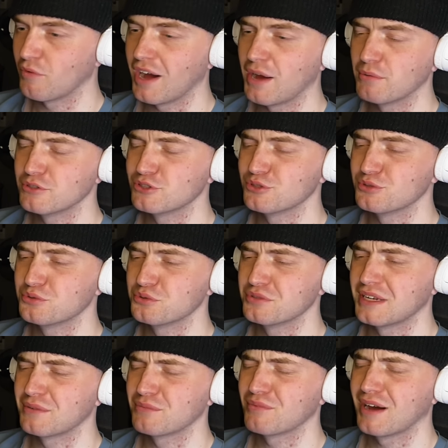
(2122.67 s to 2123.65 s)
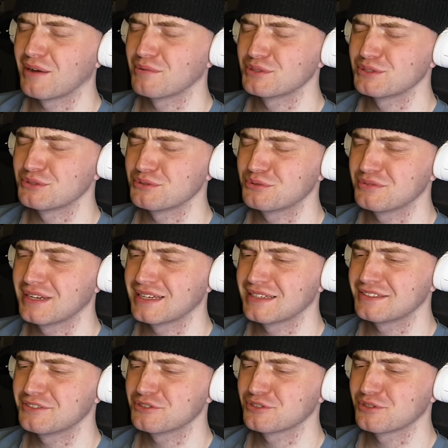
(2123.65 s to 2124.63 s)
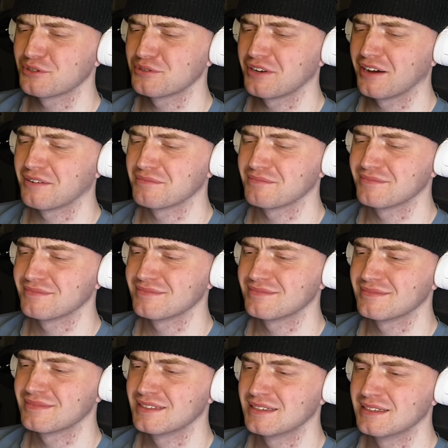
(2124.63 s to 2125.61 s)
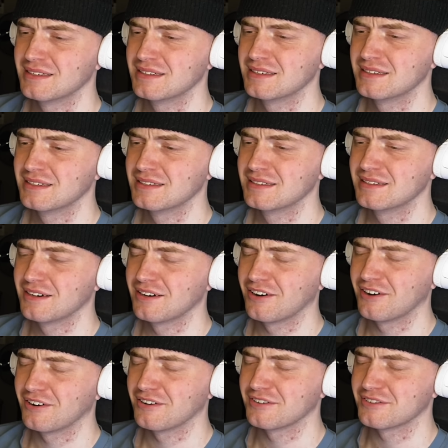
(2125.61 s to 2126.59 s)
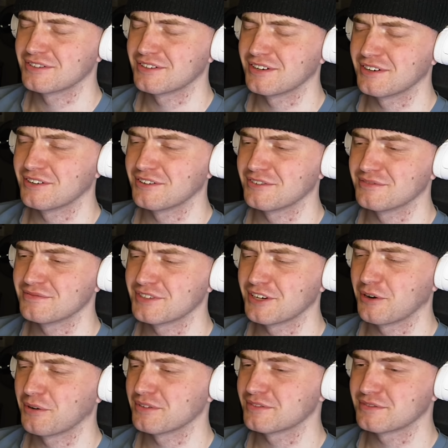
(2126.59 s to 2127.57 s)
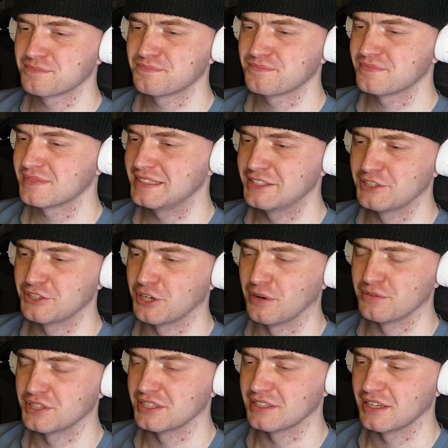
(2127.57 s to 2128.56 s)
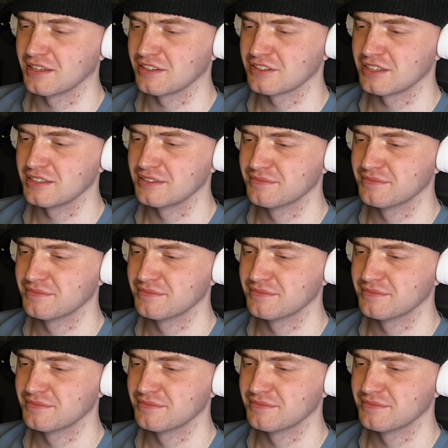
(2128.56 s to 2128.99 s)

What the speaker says: Why would you do that? Why would you do that? You're so dumb. Oh no. You know what? He deserves it, honestly.